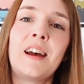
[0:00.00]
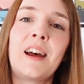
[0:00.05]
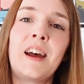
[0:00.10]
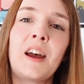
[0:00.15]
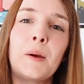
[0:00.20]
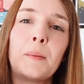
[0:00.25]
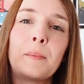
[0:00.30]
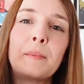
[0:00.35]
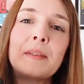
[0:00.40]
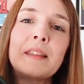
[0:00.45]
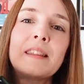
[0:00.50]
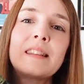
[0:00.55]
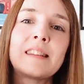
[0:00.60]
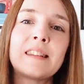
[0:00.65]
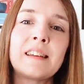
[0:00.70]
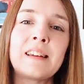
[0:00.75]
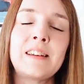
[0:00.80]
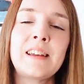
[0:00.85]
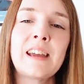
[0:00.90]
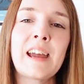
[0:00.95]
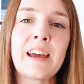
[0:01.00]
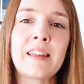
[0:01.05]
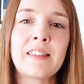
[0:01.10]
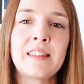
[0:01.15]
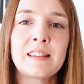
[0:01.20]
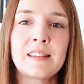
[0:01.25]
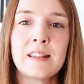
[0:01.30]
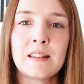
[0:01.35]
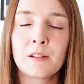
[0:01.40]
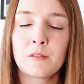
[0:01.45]
Um, so yeah,
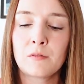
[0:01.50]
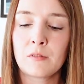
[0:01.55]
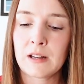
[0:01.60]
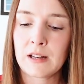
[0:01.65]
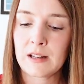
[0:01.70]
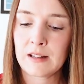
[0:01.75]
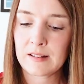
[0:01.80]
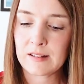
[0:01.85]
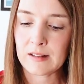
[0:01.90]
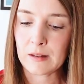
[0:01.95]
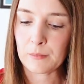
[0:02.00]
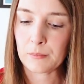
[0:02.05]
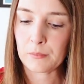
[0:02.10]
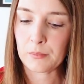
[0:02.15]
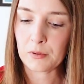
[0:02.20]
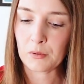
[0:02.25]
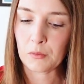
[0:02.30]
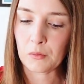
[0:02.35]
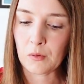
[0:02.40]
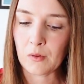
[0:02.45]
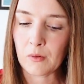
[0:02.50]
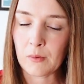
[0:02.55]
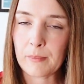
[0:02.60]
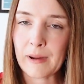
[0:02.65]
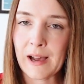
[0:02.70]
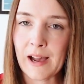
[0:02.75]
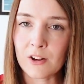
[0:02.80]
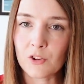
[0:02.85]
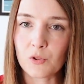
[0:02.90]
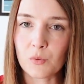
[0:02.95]
this is a really simple
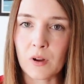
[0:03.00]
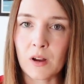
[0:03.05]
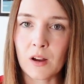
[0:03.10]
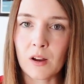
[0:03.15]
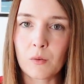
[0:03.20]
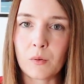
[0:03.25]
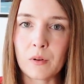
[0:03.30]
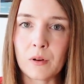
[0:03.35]
patchwork